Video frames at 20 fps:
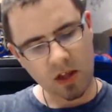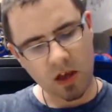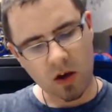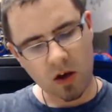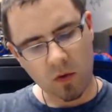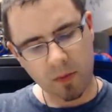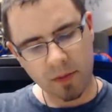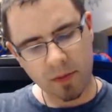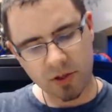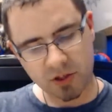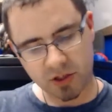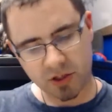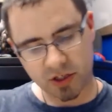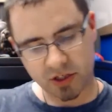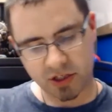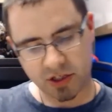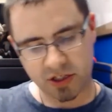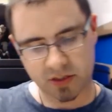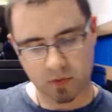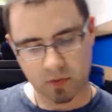We mentioned
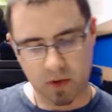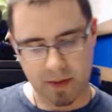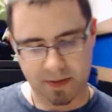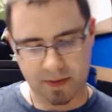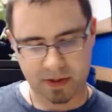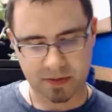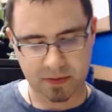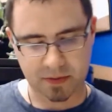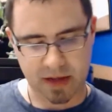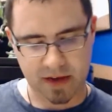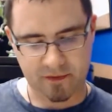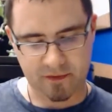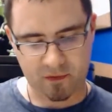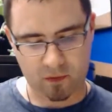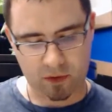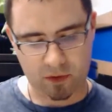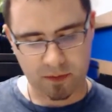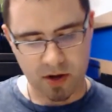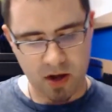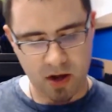that she's a weapons
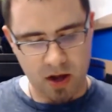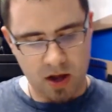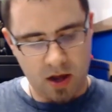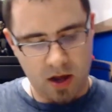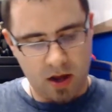platform.